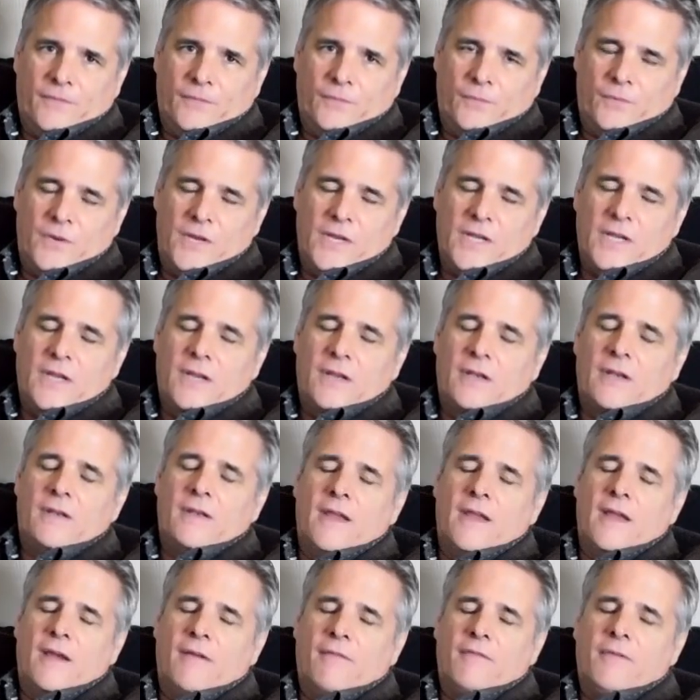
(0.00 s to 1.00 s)
We need
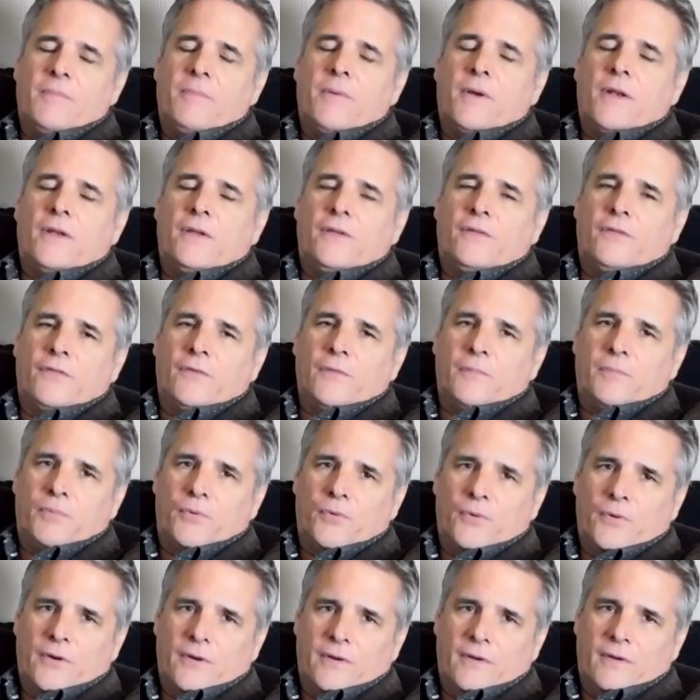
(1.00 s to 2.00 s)
everybody's
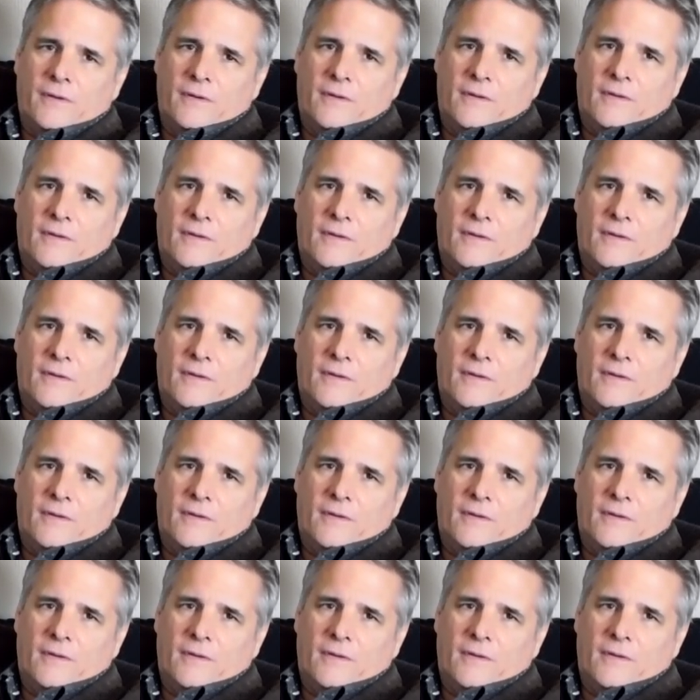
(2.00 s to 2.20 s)
support.